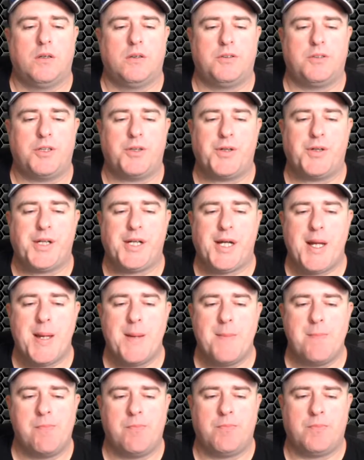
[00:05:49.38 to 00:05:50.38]
Jerry
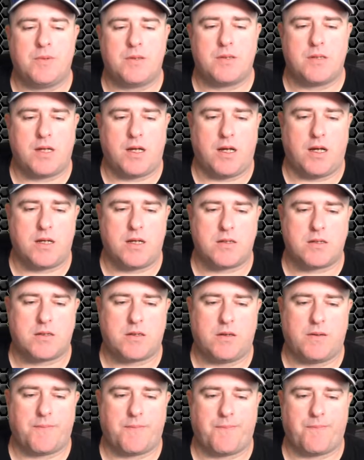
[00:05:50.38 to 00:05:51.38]
M's asked,
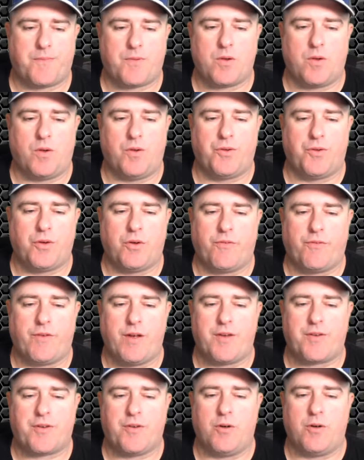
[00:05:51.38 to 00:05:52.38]
on tall
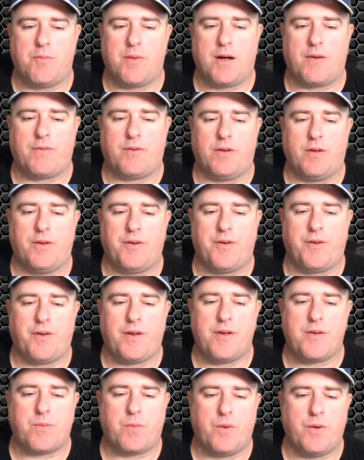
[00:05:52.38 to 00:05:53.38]
fescue or buffalo, do
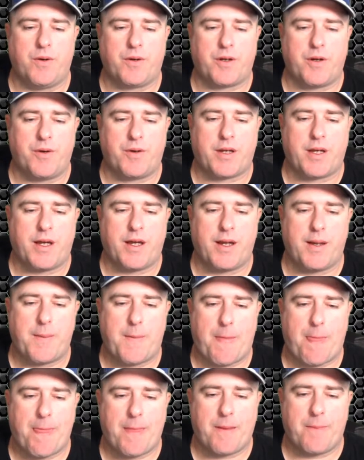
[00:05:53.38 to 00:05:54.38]
these work okay
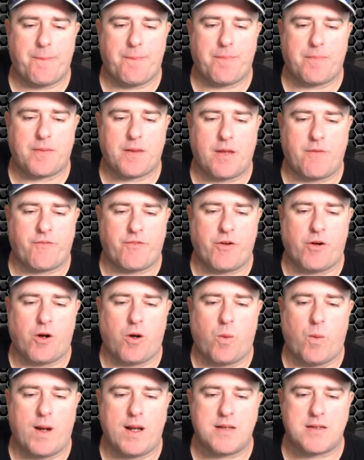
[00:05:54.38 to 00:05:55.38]
if you're
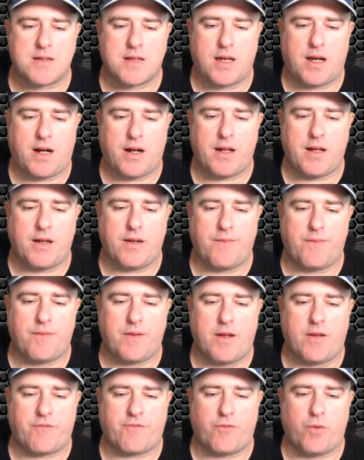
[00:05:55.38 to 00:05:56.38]
always cutting
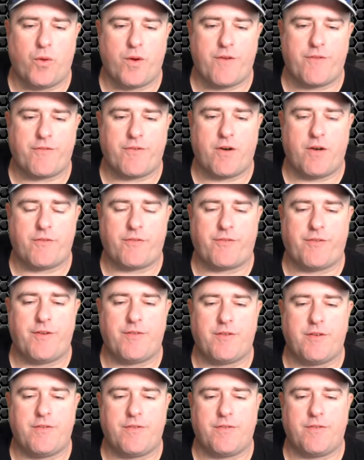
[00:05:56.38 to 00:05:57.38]
at 45 to
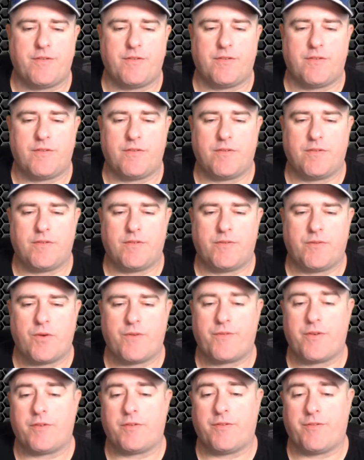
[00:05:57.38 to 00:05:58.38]

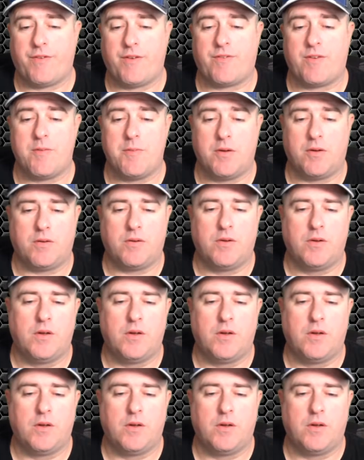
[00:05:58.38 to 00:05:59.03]
50 mil?